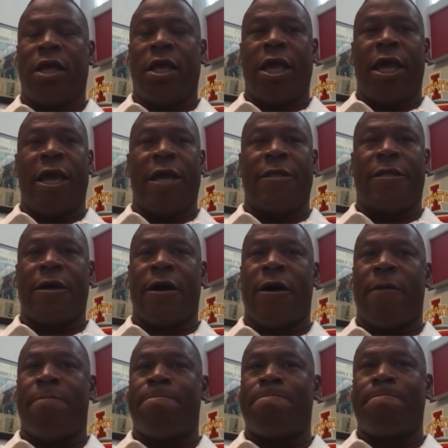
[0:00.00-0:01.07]
and
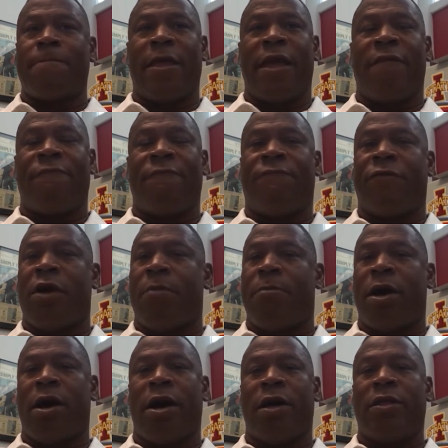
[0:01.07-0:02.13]
from
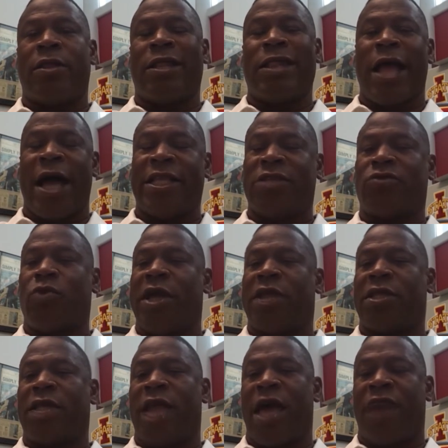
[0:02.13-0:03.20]
the lightest weight
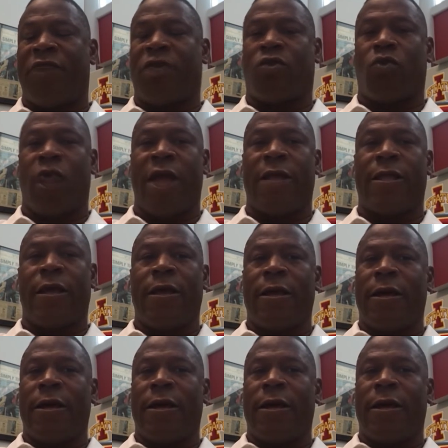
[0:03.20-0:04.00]
to the heaviest weight,